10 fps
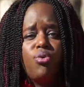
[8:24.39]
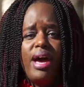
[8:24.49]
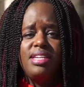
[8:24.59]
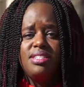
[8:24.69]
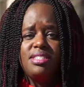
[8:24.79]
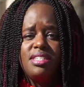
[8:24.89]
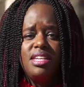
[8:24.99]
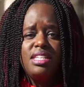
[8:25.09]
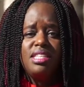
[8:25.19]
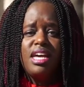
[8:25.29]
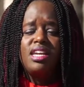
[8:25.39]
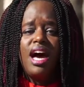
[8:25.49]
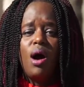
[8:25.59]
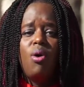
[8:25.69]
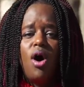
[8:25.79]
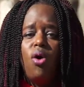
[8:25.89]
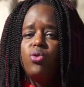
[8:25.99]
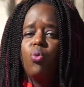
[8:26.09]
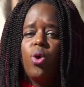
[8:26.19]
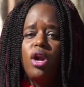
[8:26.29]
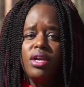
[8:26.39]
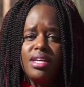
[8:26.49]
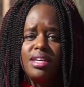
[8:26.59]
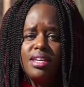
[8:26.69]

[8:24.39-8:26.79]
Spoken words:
Christ than our own work,